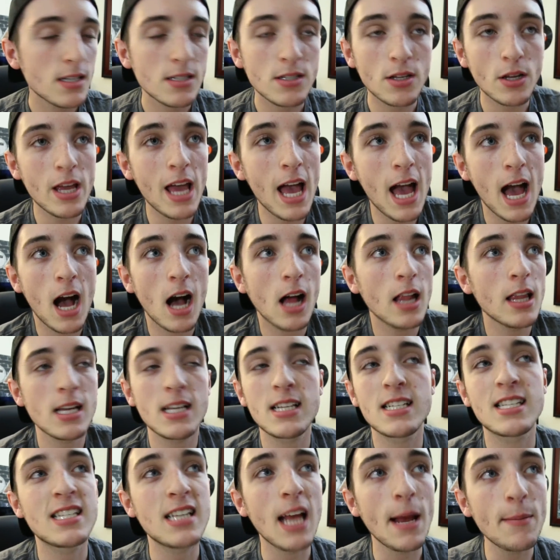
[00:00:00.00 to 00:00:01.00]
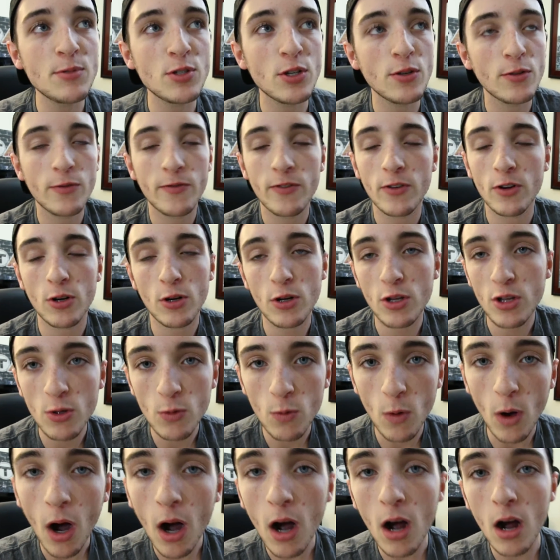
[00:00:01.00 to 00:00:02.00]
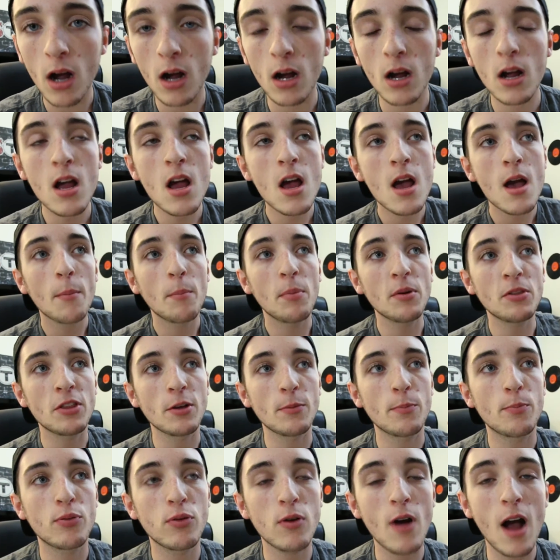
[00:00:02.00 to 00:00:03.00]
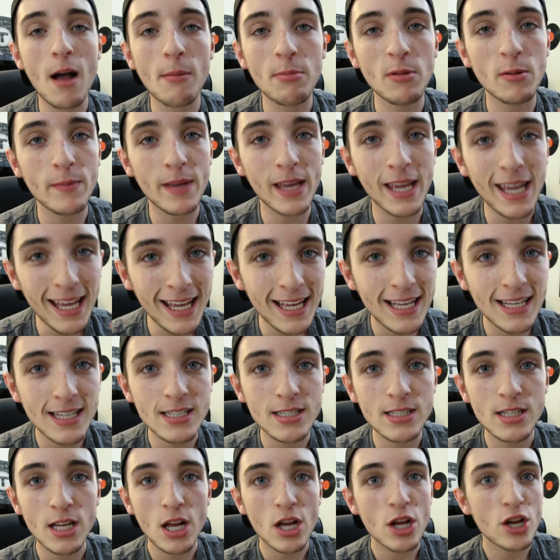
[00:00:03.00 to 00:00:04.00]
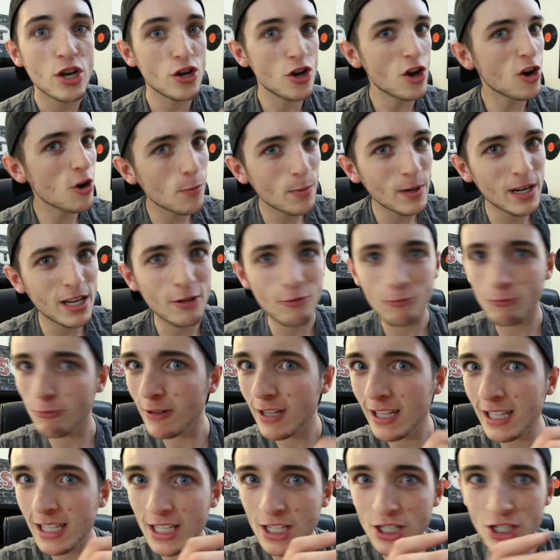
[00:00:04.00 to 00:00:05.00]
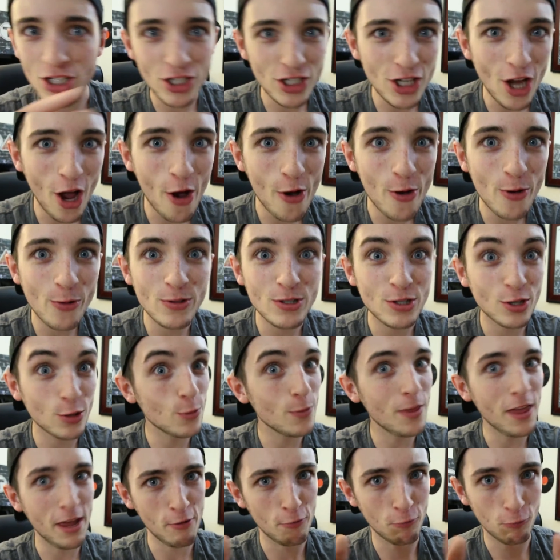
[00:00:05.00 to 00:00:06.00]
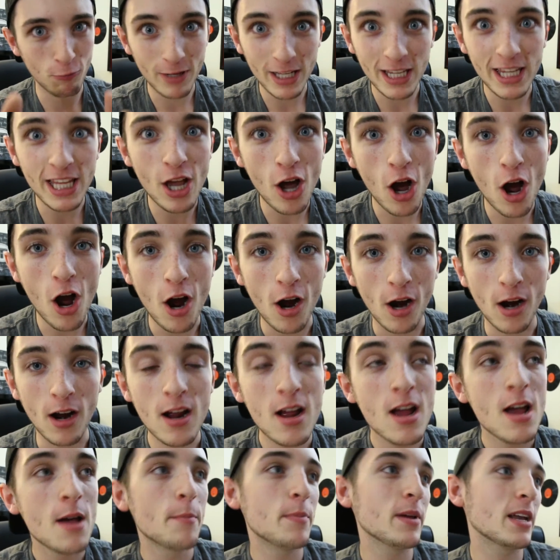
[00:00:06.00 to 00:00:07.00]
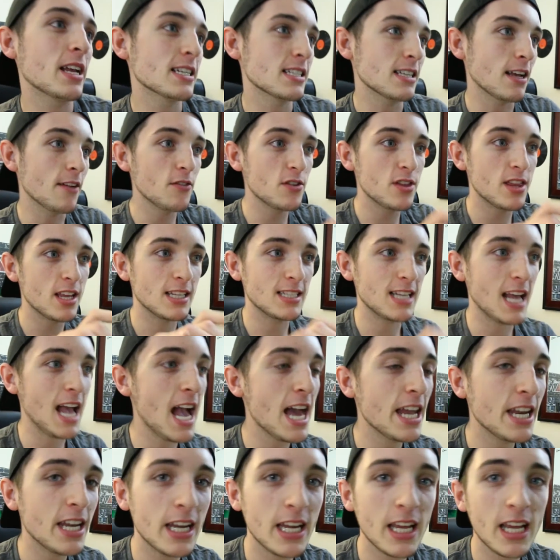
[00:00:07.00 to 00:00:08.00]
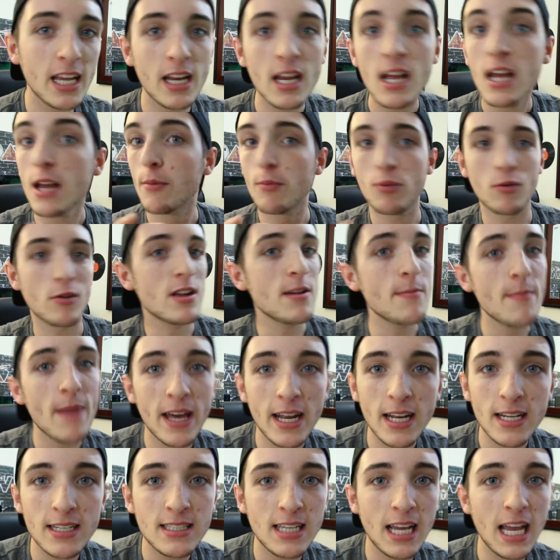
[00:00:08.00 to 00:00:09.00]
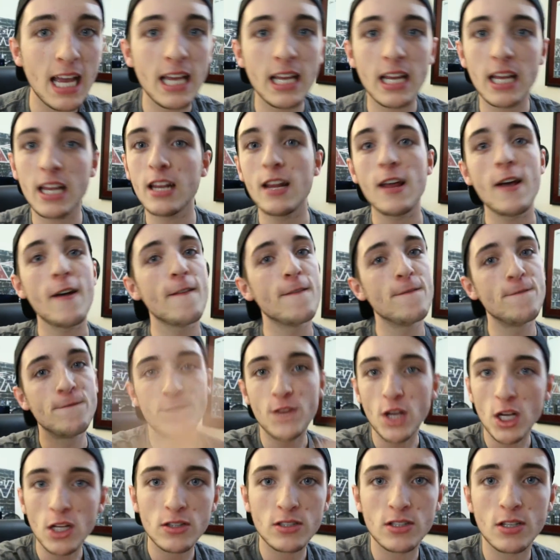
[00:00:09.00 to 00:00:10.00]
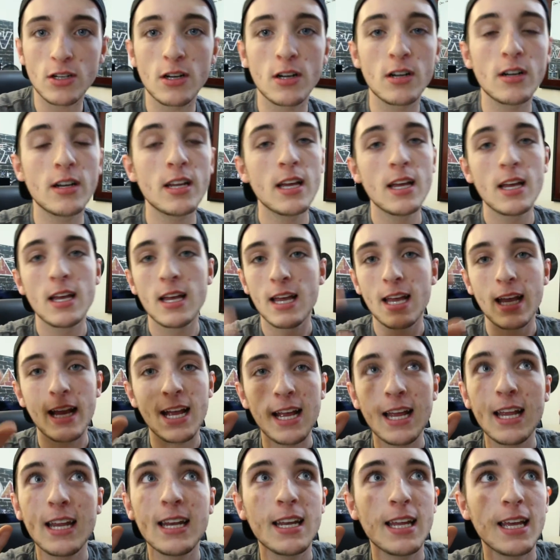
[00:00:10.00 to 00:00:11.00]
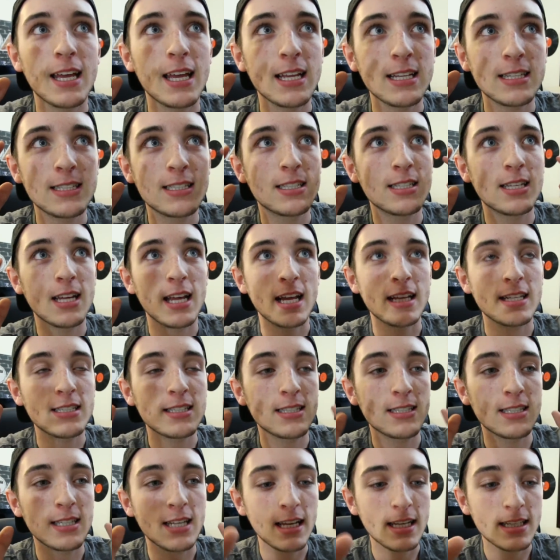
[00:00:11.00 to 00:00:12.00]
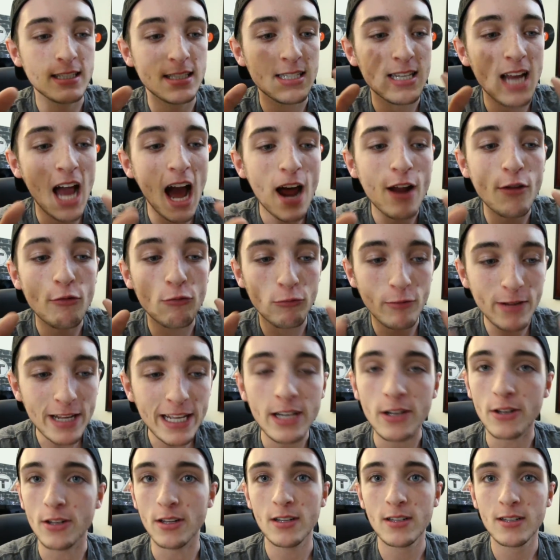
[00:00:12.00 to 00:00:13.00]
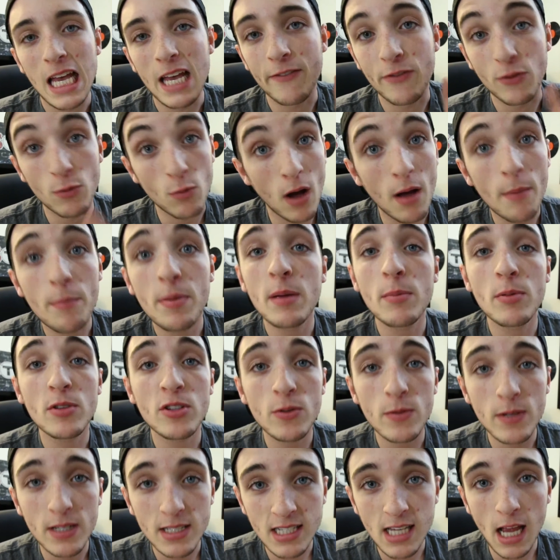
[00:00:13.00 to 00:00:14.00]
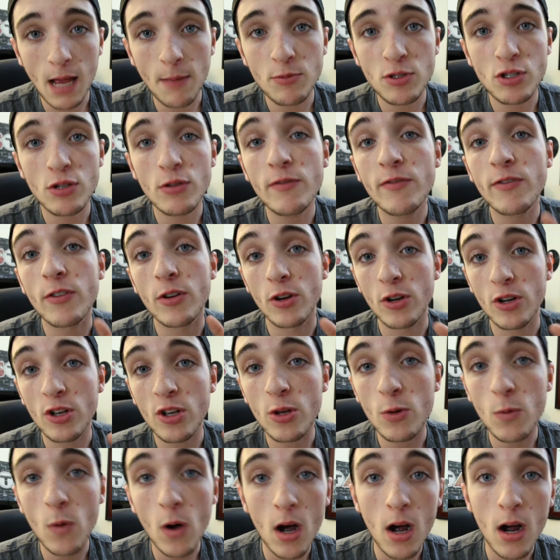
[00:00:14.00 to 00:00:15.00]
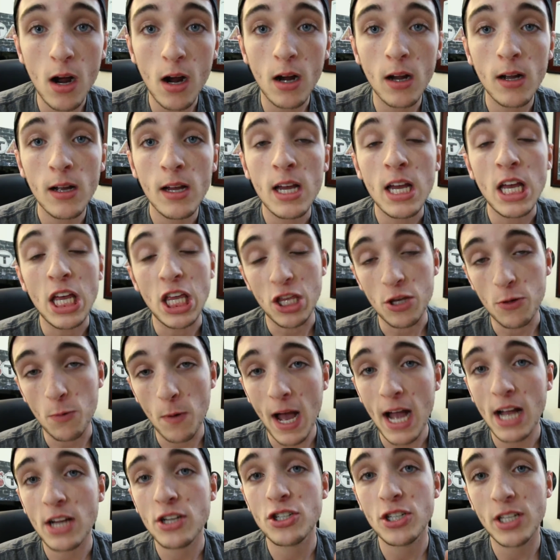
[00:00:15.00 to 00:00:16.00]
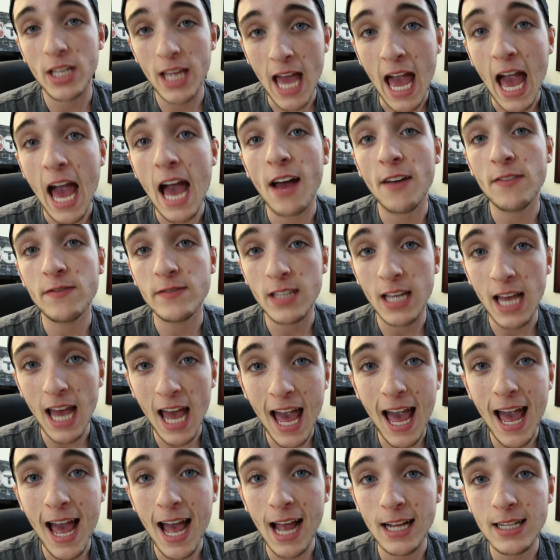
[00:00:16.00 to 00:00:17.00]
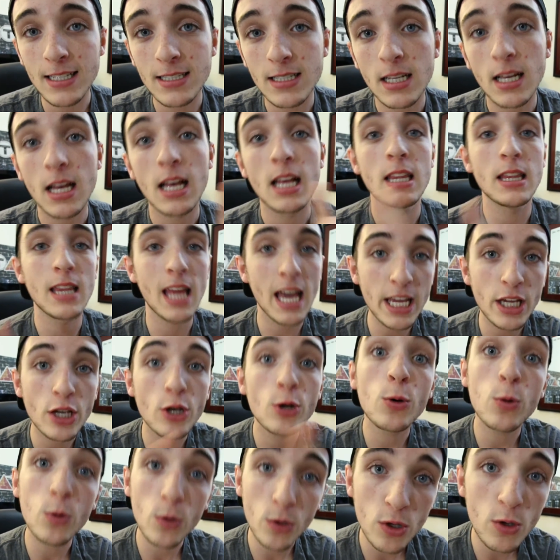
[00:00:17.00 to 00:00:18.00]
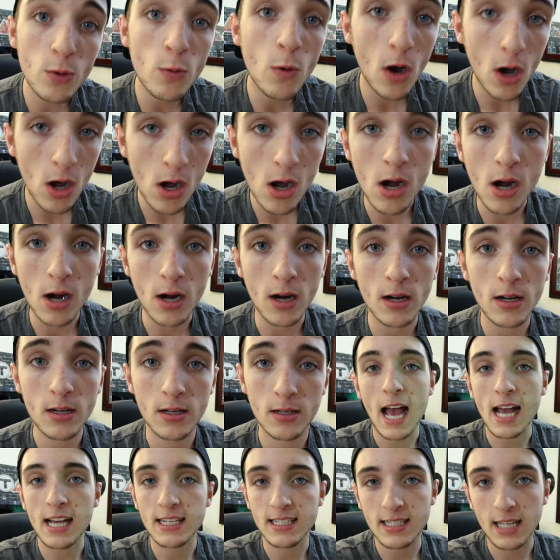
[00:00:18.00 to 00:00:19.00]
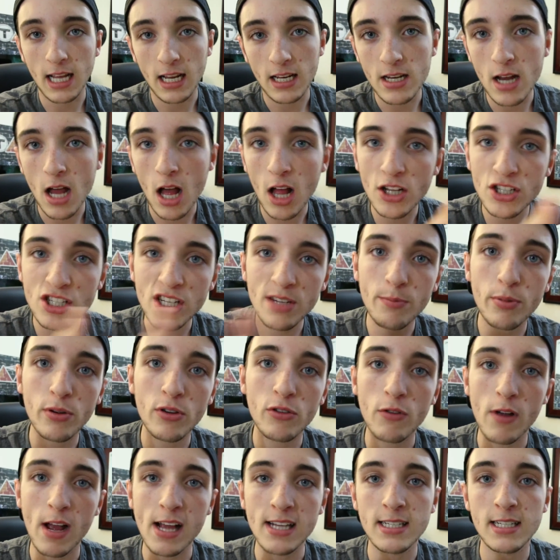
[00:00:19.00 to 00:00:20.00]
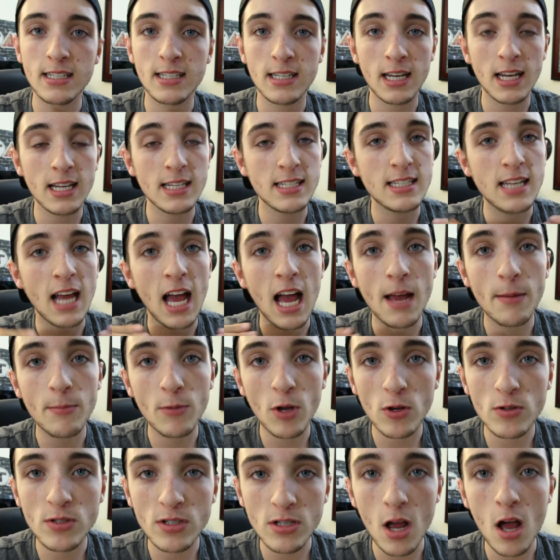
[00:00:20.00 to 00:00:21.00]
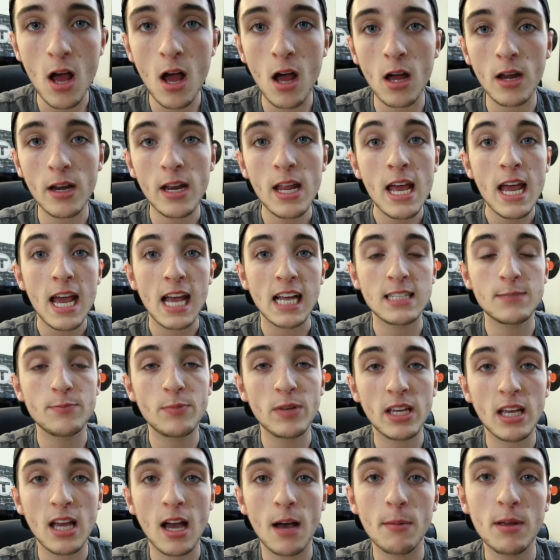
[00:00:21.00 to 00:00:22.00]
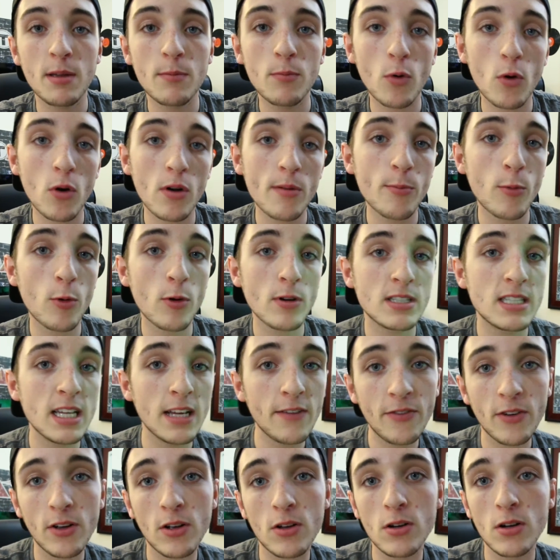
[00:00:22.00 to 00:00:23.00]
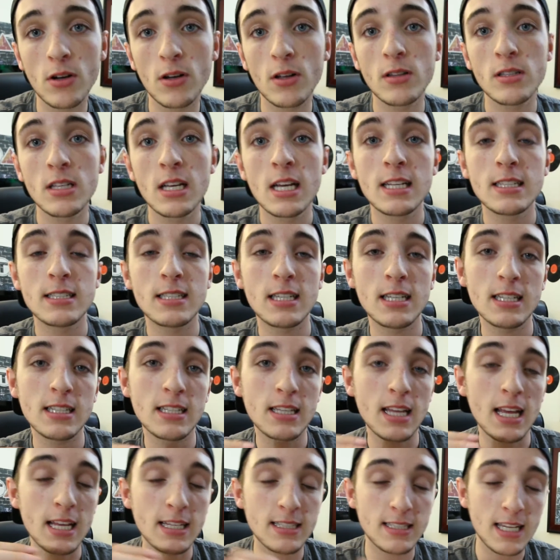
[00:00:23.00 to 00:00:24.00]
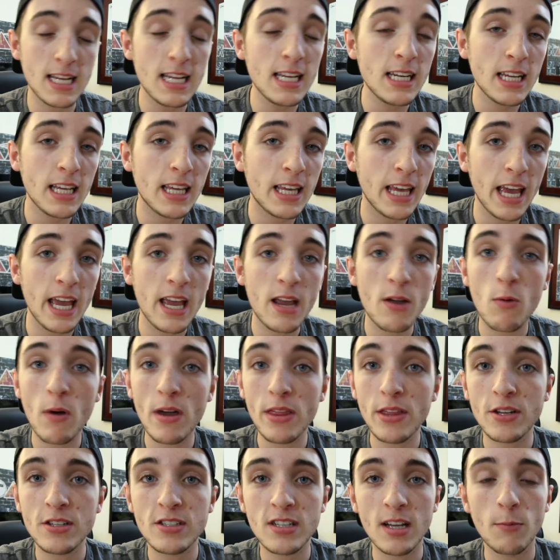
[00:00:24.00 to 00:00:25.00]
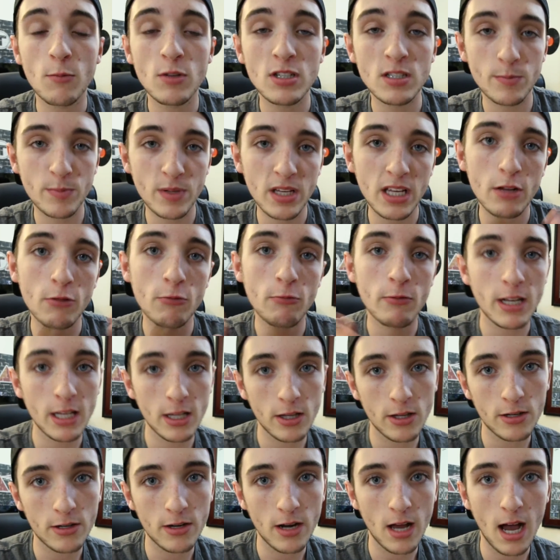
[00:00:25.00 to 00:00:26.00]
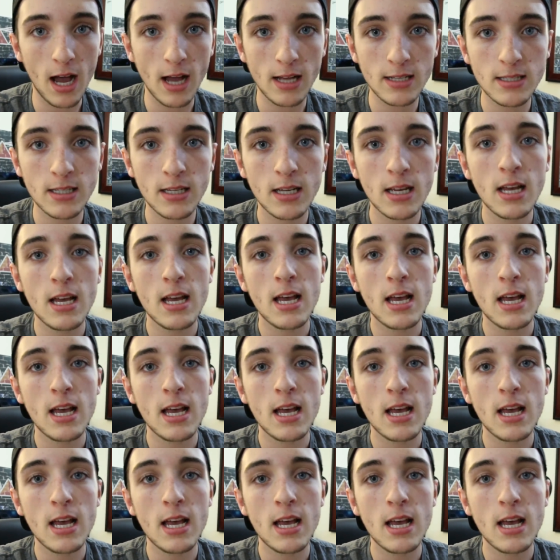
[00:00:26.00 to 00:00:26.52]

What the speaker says: So yeah, I'll accept you for who you are, but the problem is nobody really shows who they really are, because everything's edited, premeditated, filtered, and it's not real. If you want people to accept you for who you are, you actually have to act like who you are. As technology progresses and as time goes on, it's becoming more and more difficult to indicate whether someone's being real or not.